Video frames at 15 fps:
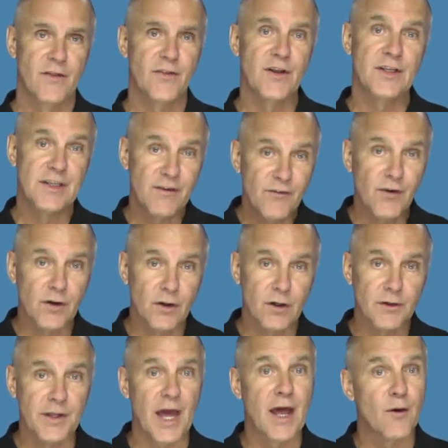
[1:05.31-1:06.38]
The
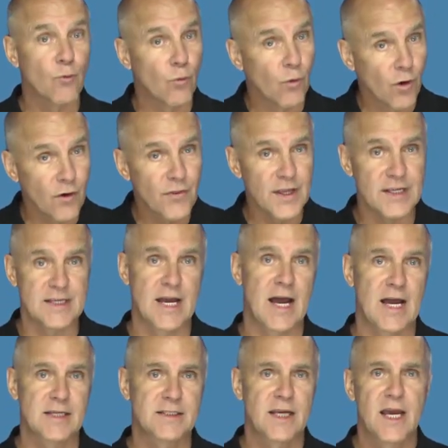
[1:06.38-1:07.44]
difficult and worthy
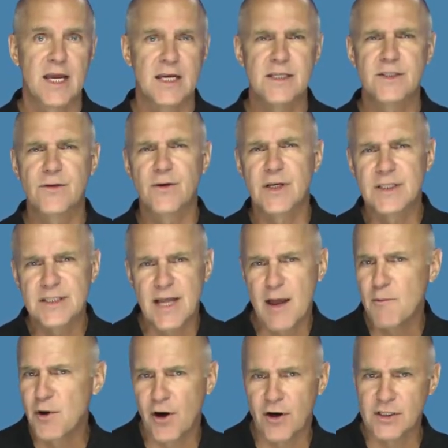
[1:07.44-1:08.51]
task is to
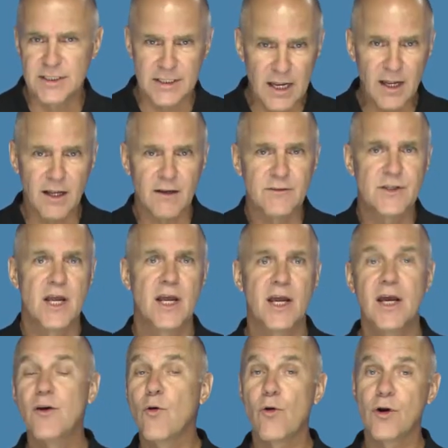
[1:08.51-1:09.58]
examine ourselves
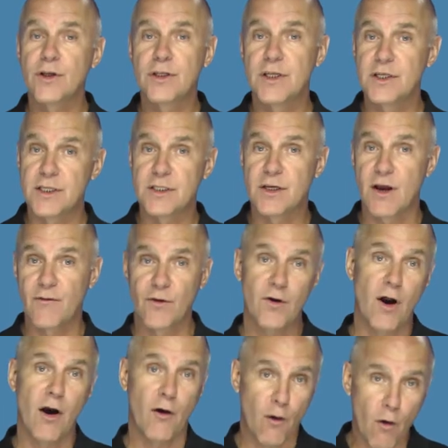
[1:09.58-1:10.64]
in order to
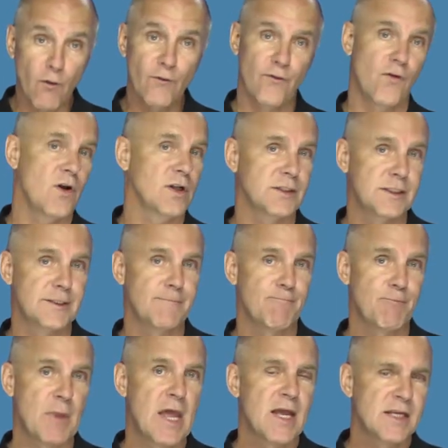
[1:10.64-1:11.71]
discover our own faults.
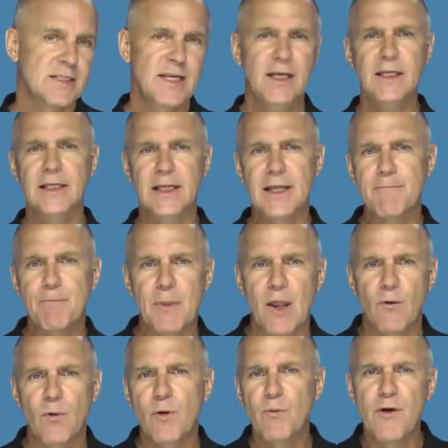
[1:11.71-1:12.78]
Secondly,
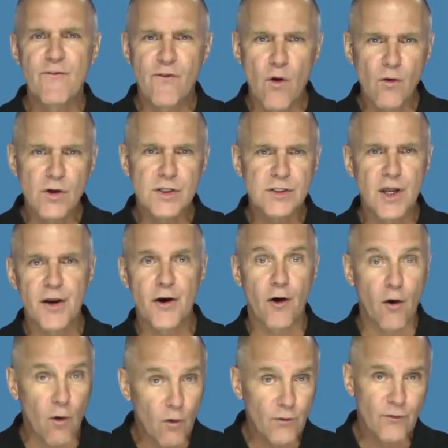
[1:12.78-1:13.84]
when we focus on
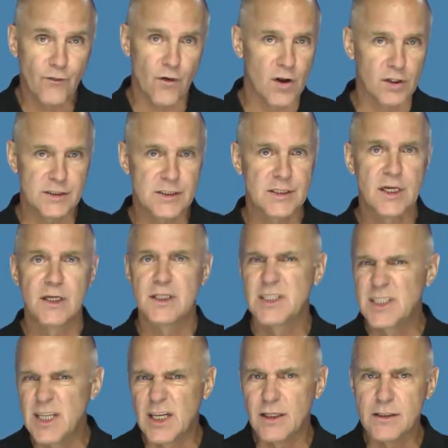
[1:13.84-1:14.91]
our own faults,
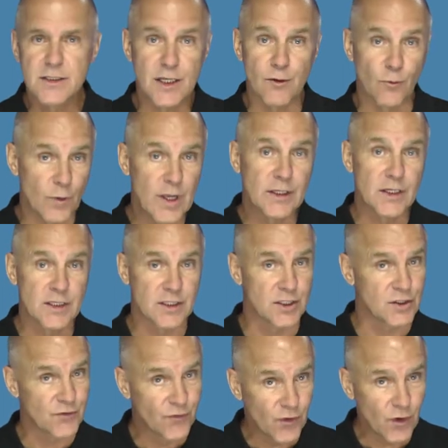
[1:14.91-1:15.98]
sins and
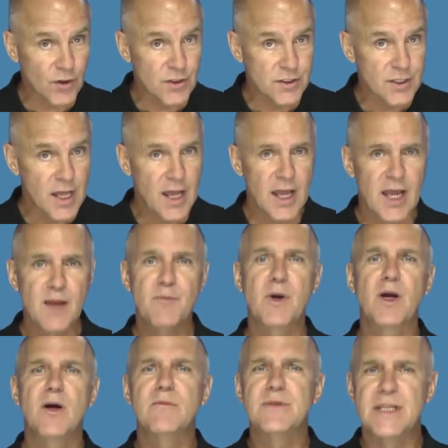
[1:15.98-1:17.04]
weaknesses first, it
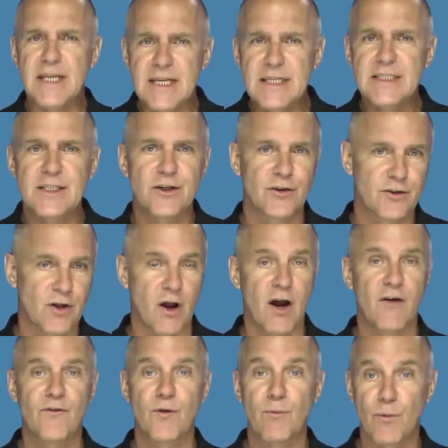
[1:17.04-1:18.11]
becomes easier to
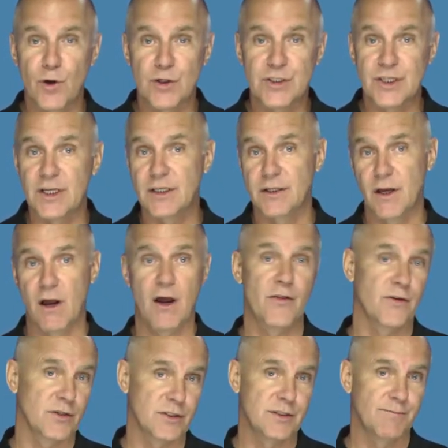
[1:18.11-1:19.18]
offer mercy to
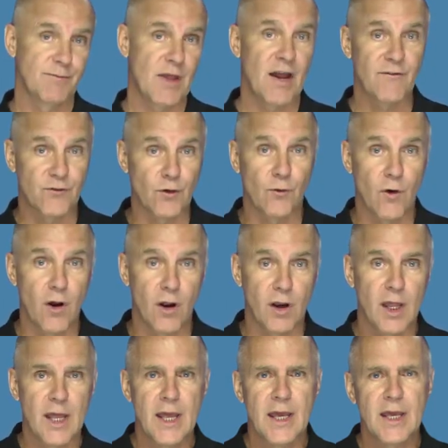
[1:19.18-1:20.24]
others. After
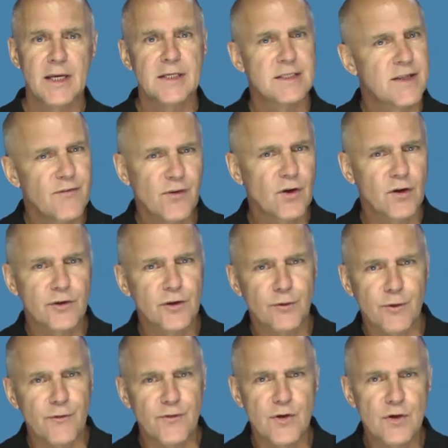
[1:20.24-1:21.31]
all, it is difficult to
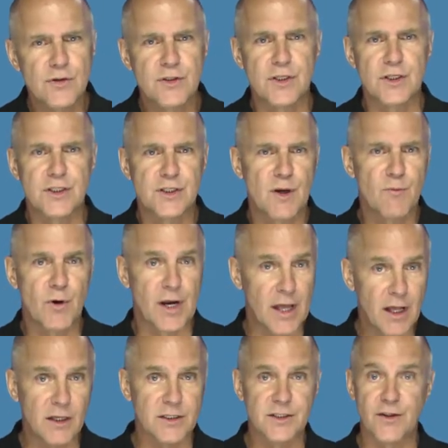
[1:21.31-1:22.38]
refuse to someone
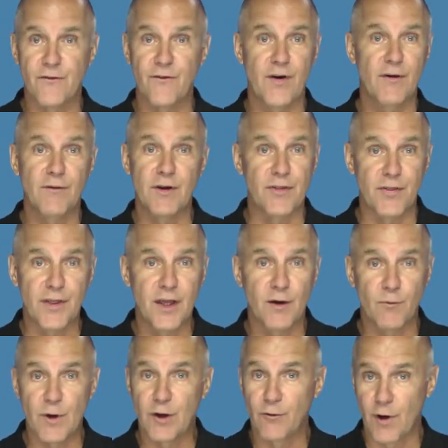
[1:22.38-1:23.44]
else the very
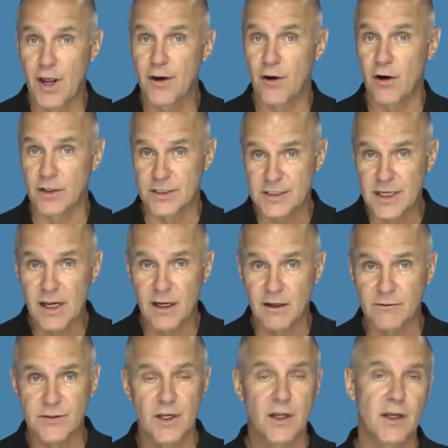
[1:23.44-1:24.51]
thing we grant
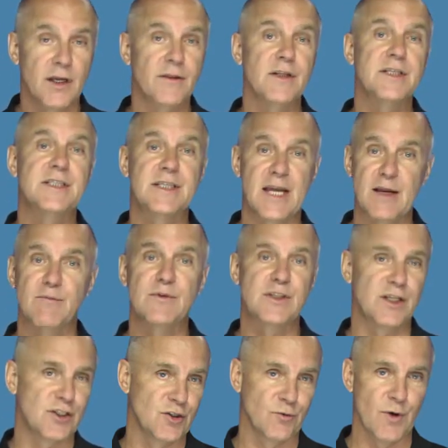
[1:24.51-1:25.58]
ourselves in the same
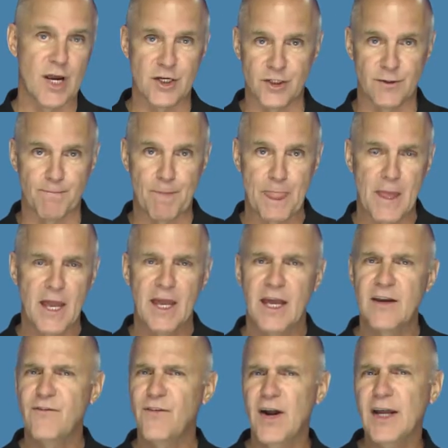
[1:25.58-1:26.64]
situation.
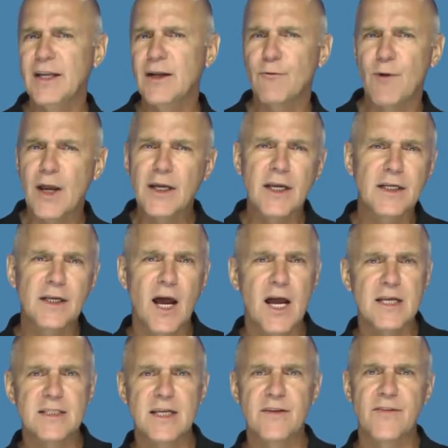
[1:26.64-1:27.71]
And finally,
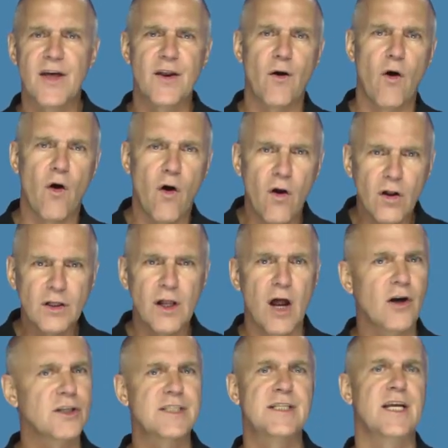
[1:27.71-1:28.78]
recognizing that all
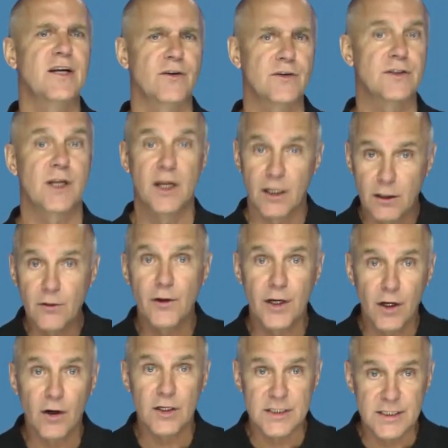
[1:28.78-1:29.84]
are sinners,
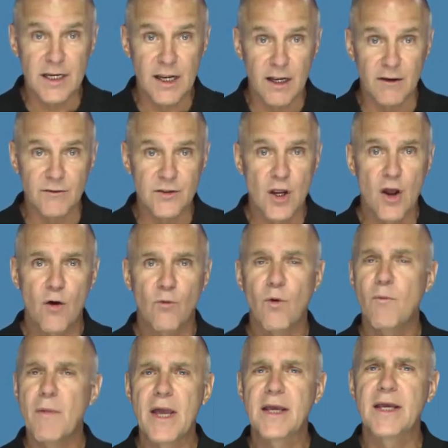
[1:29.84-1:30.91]
including ourselves,
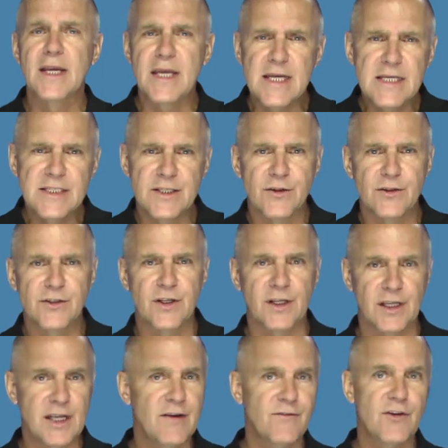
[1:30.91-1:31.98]
will make it easier to
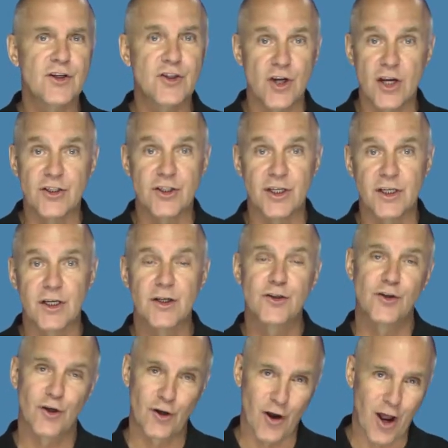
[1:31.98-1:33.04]
leave the judging
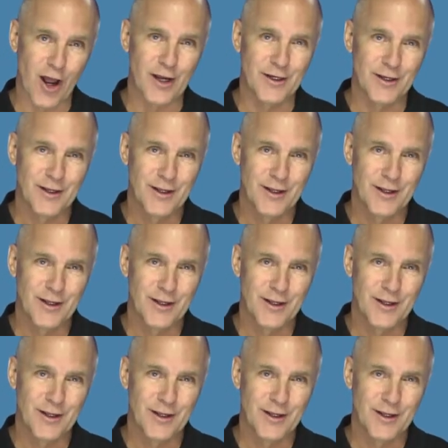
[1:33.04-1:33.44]
to God.